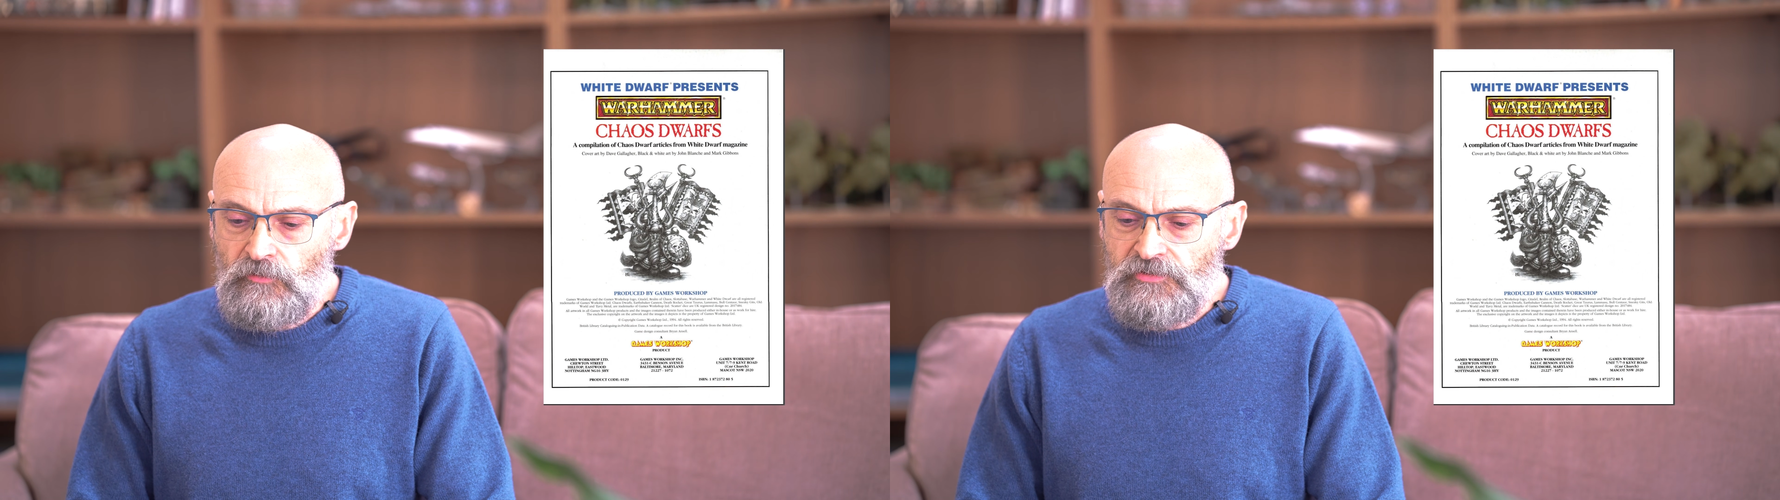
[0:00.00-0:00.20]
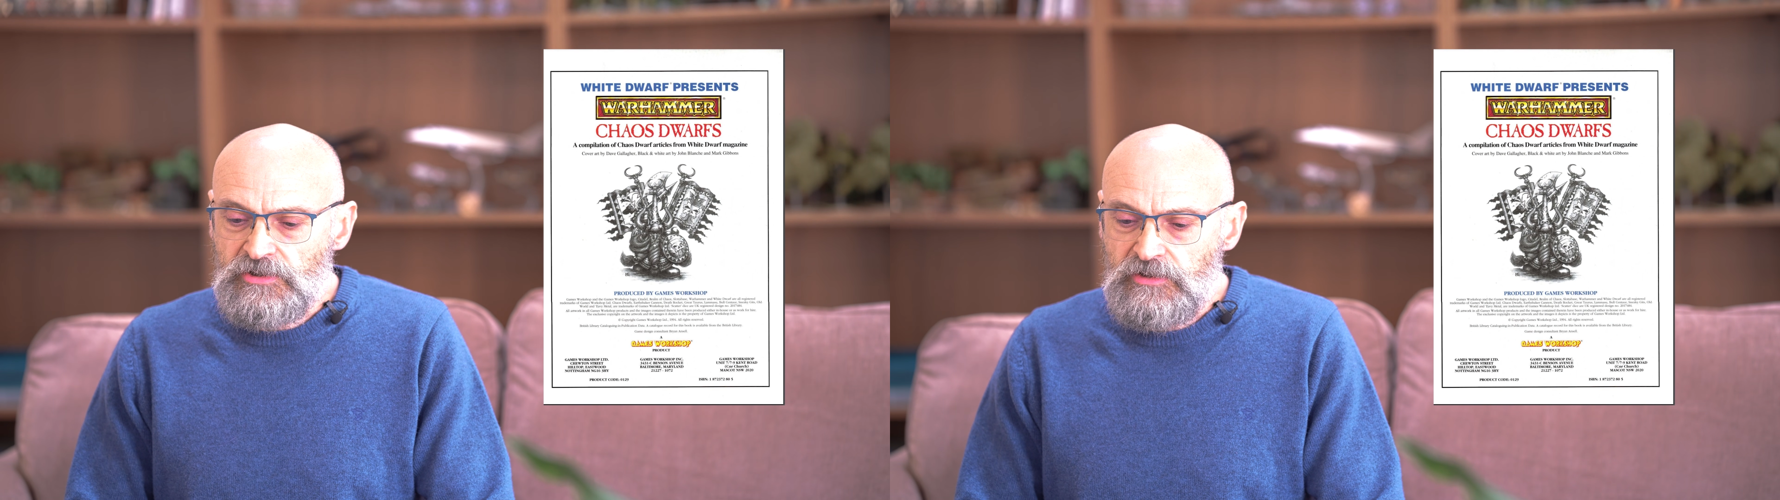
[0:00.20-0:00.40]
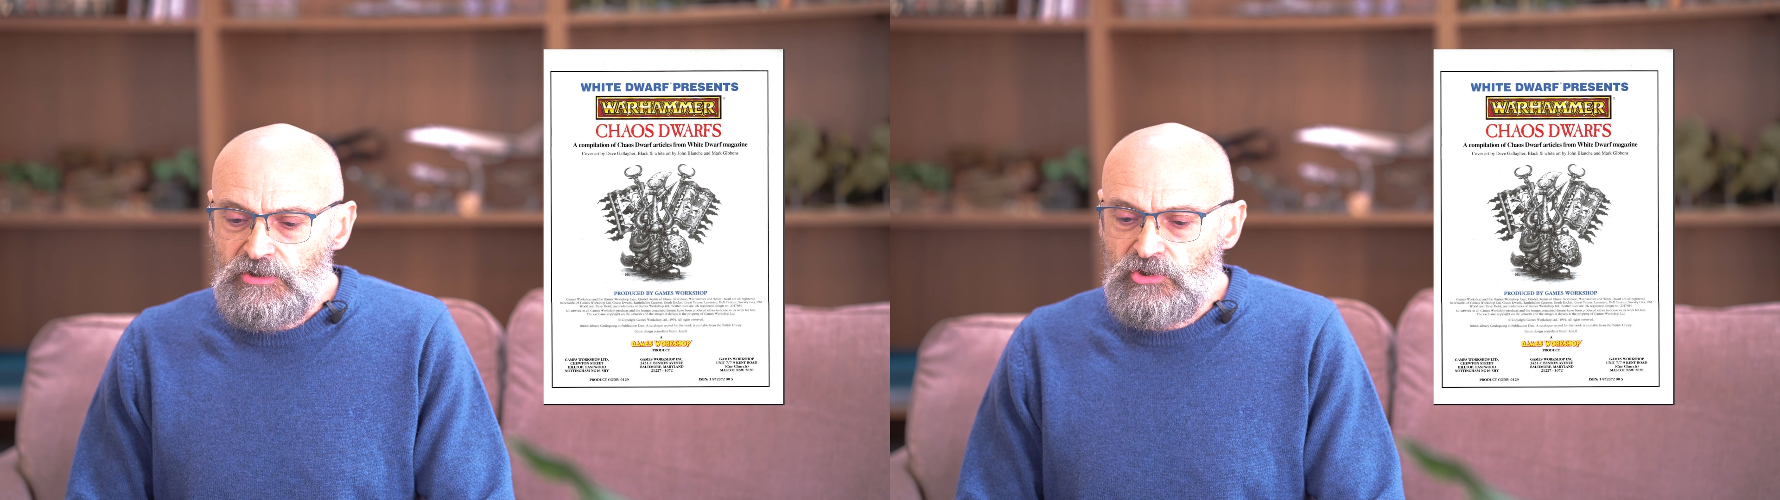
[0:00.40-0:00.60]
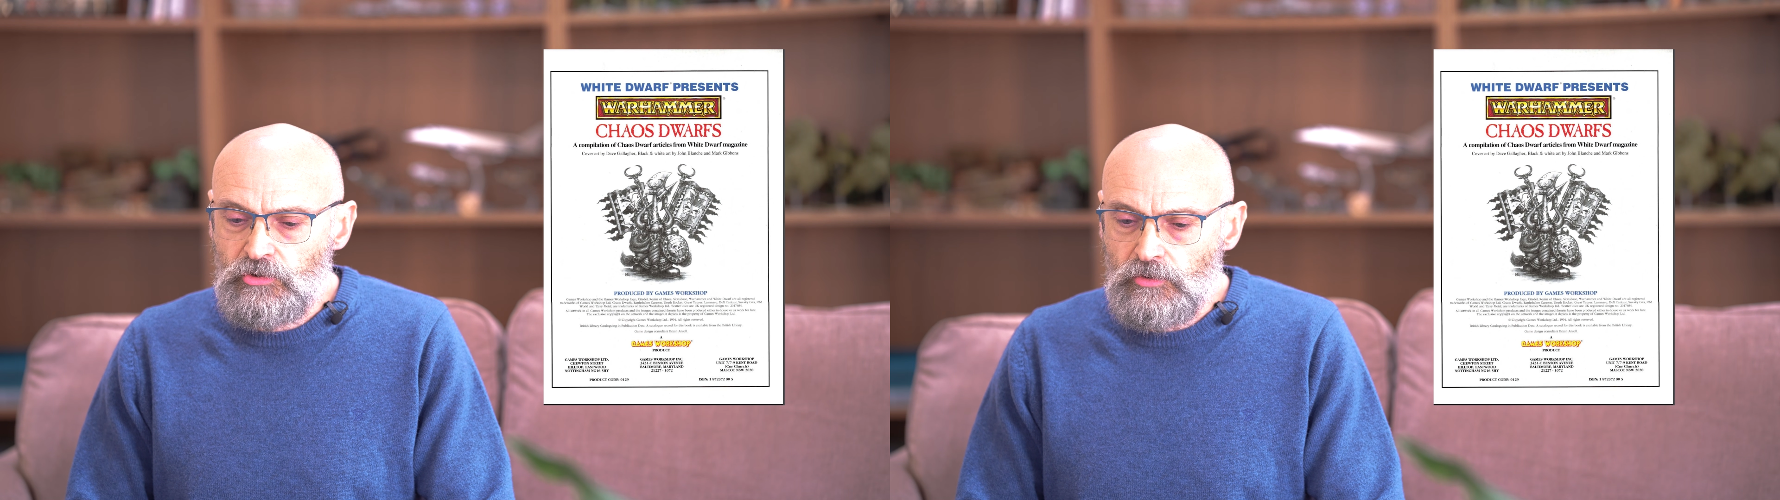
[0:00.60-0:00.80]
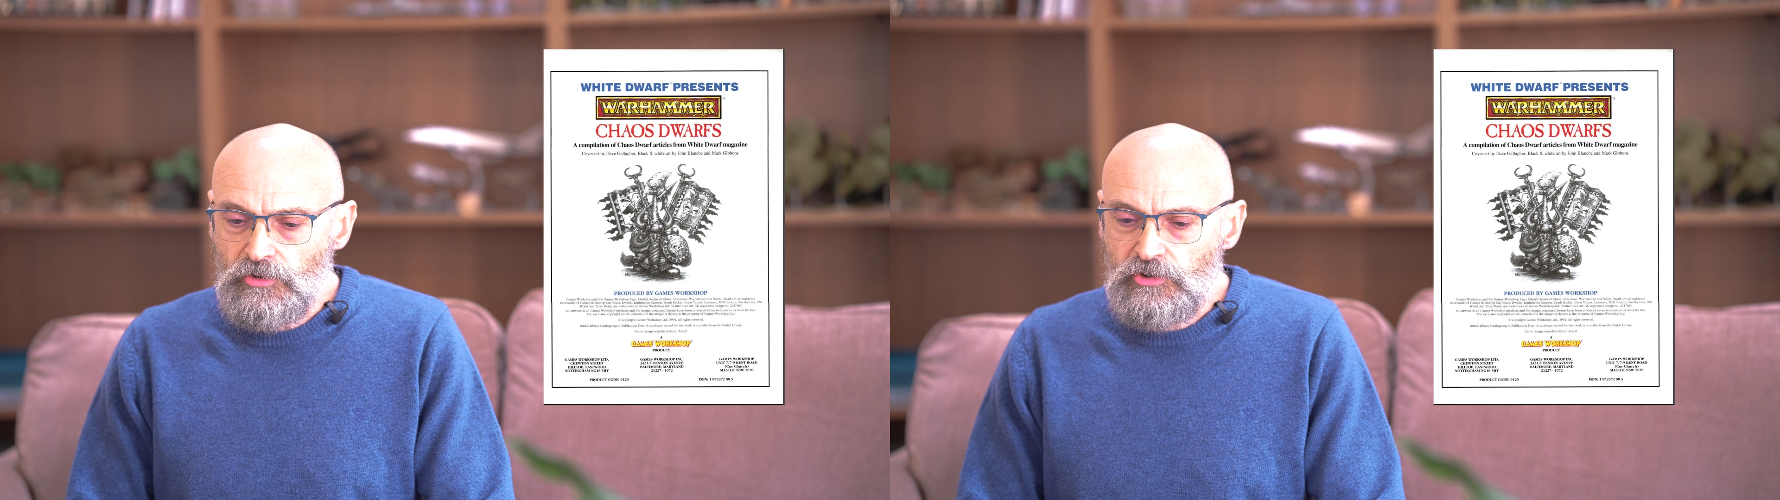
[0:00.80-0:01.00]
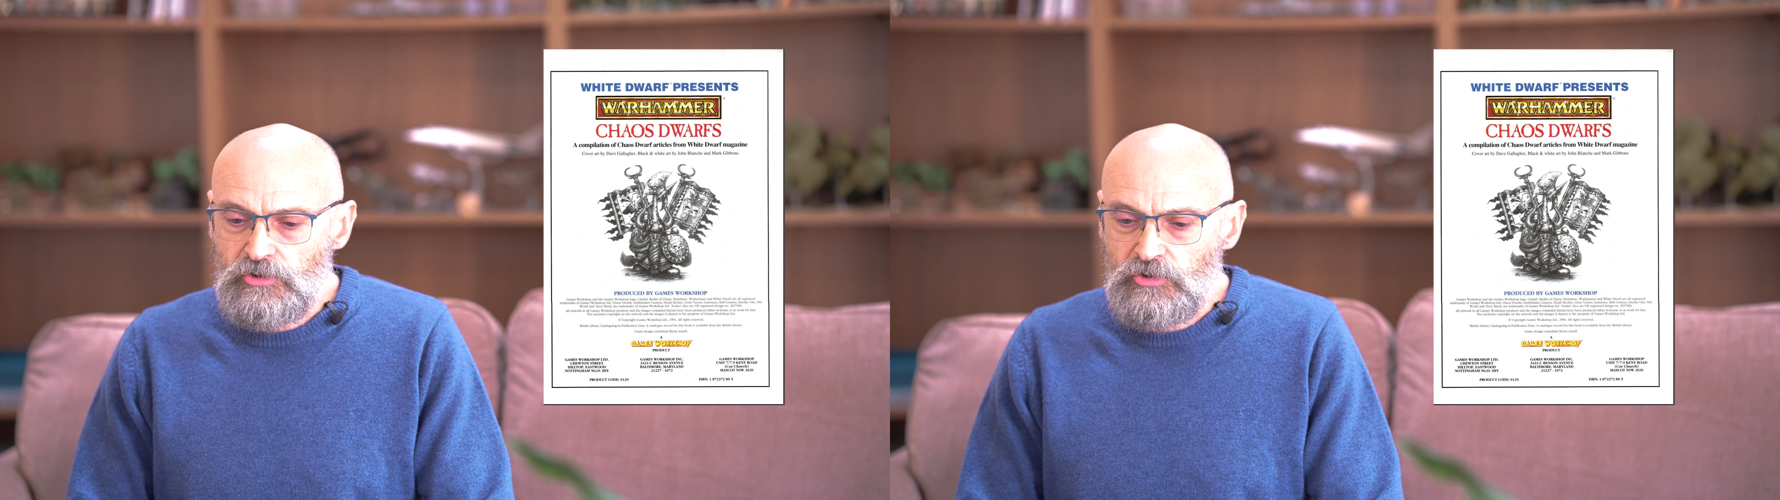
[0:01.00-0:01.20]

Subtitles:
obviously talked